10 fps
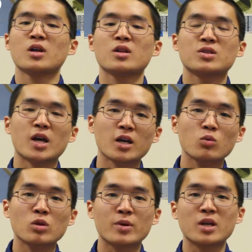the
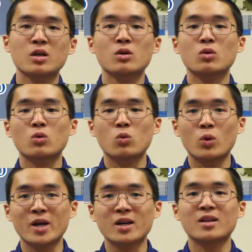second would be
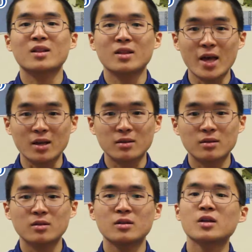wing
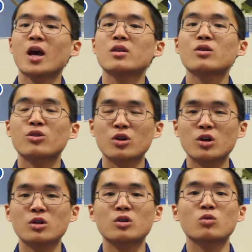length, and the
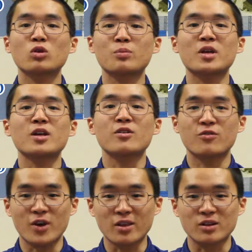third would be
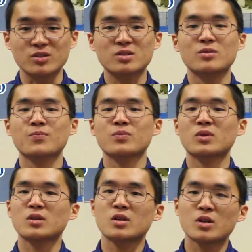feathers.
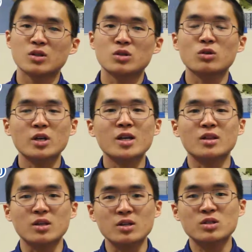So looking
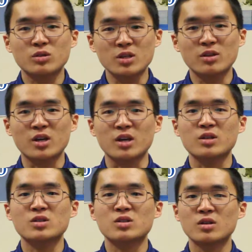at these 3
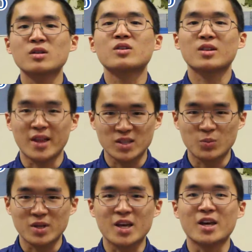things,
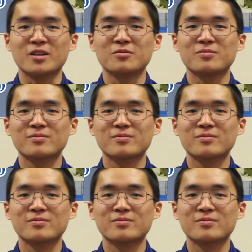let's begin.